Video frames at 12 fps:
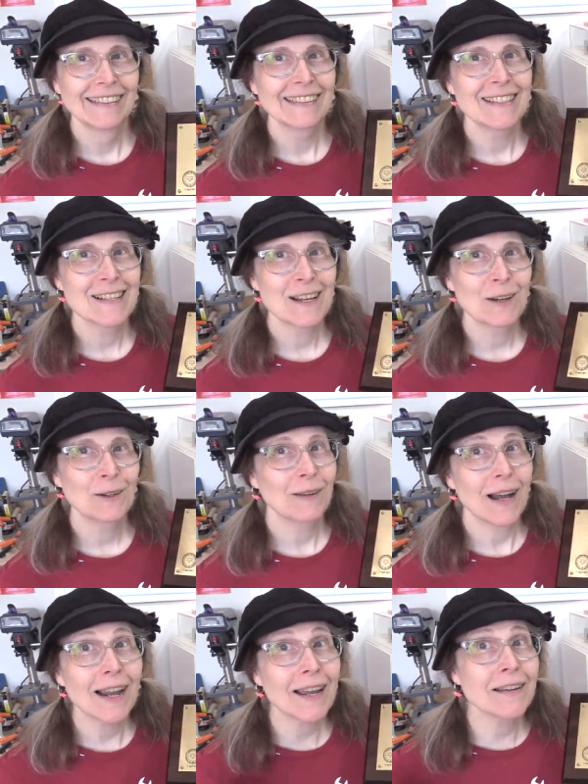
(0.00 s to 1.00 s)
So
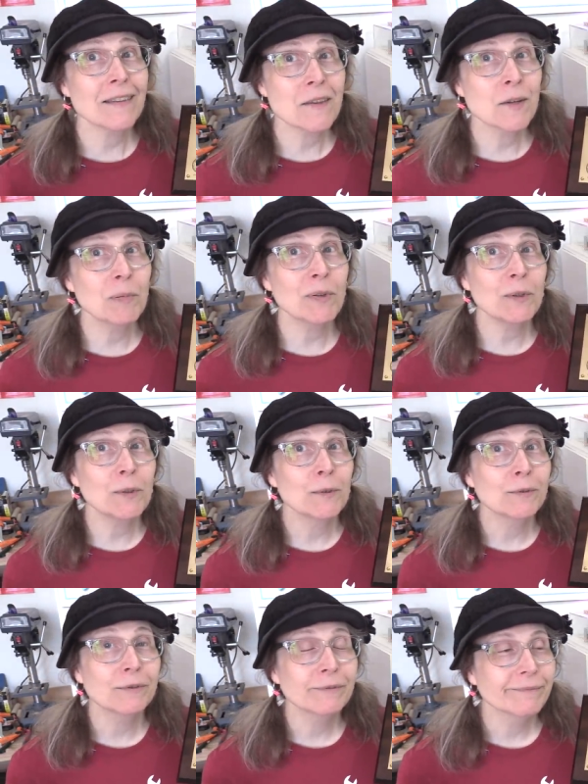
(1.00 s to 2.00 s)
I got nothing to
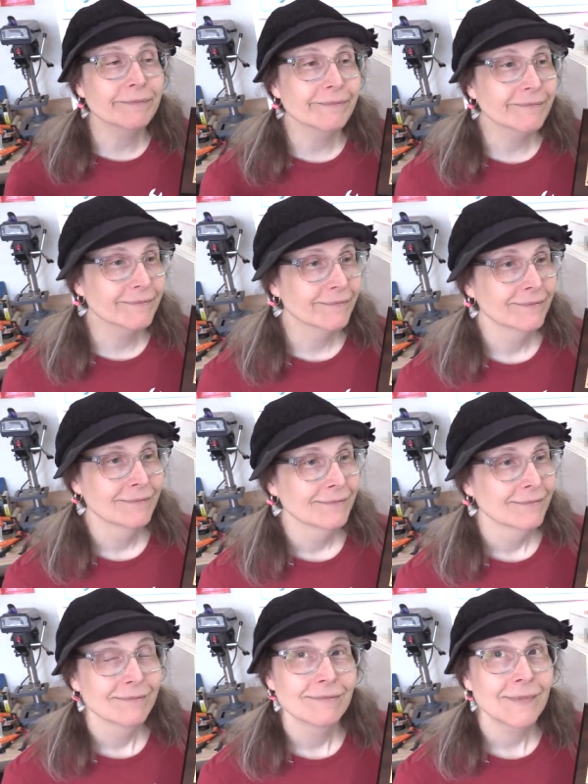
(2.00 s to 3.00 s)
prove.
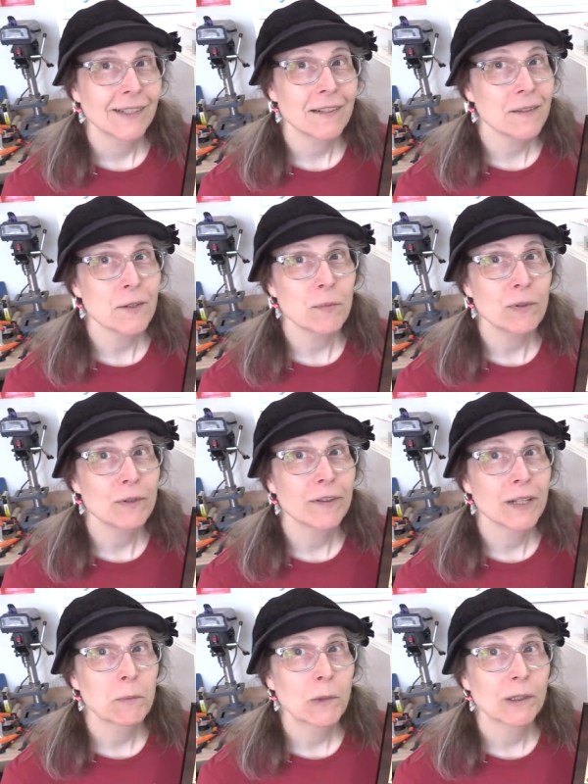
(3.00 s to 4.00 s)
Got nothing to prove
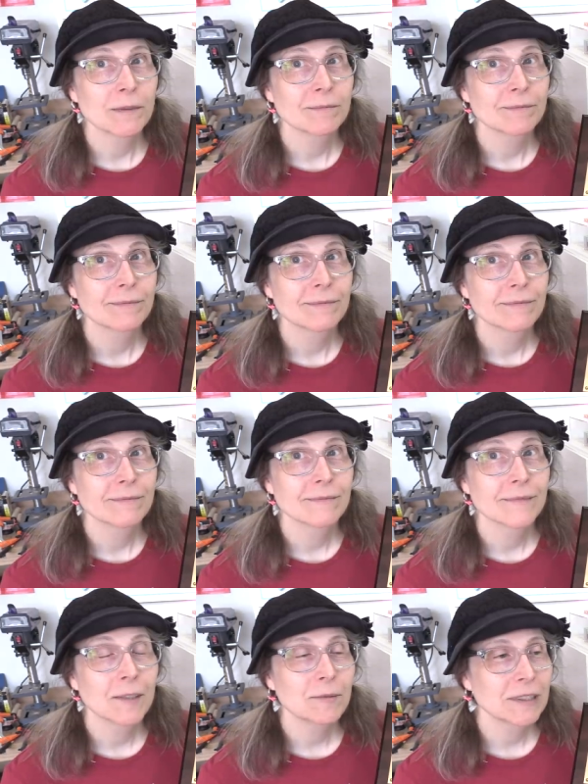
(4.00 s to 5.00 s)
anymore.
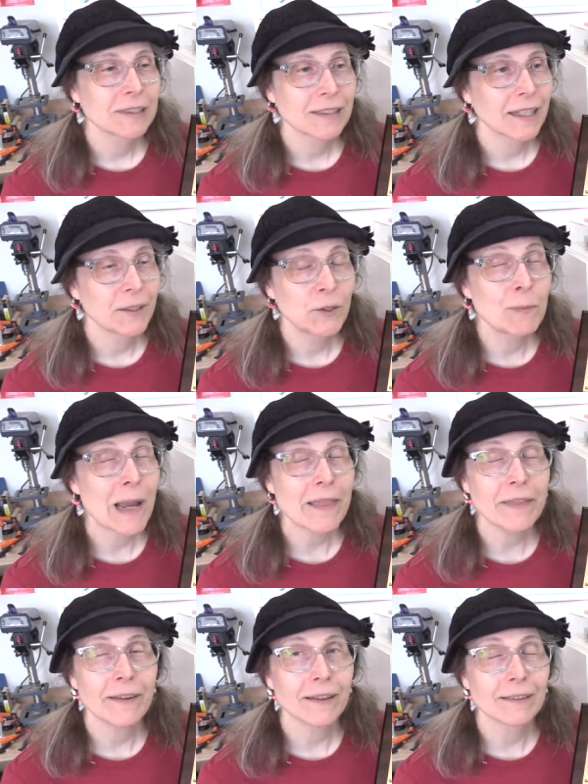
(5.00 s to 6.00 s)
I'm just gonna do my
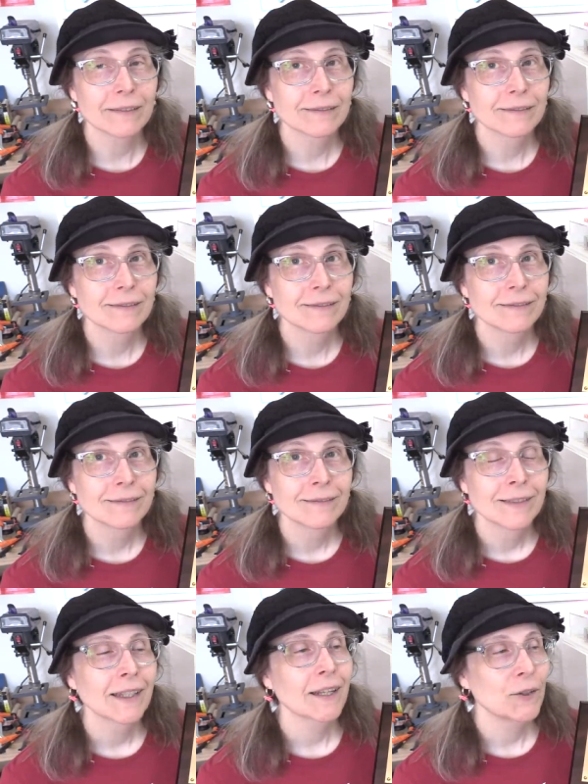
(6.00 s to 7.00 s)
thing.
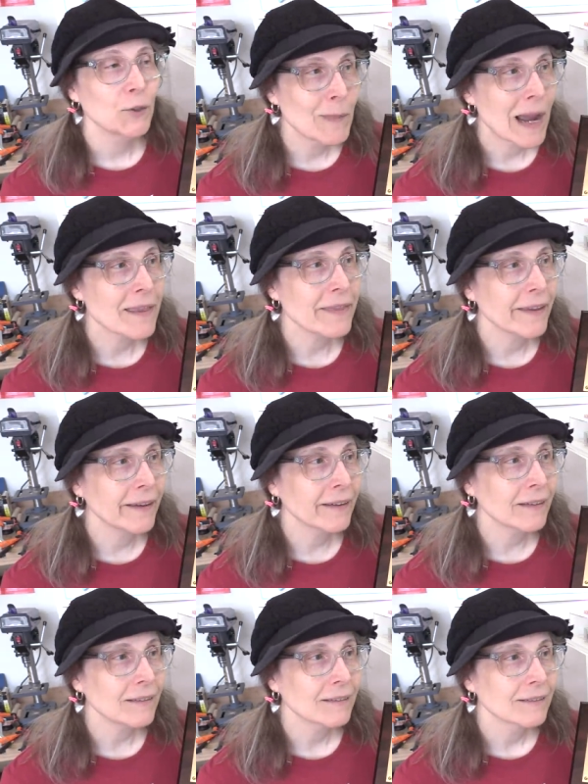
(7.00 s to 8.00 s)
Gonna do my
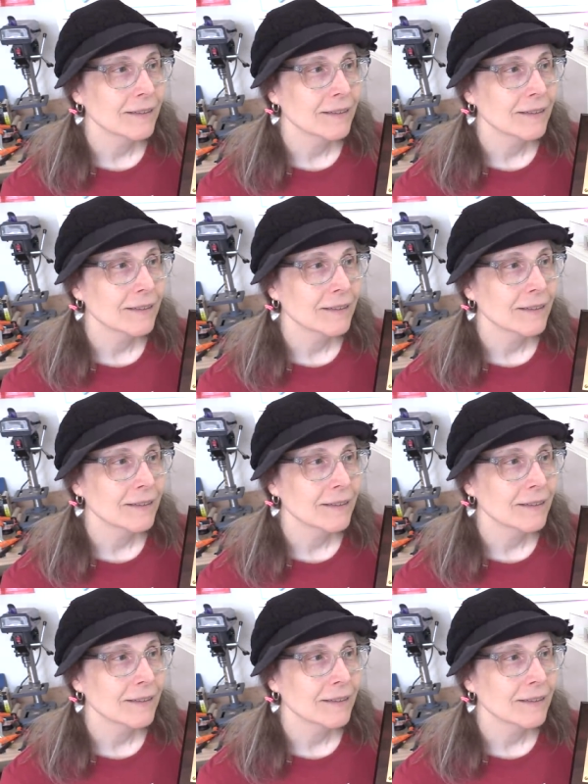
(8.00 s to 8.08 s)
thing.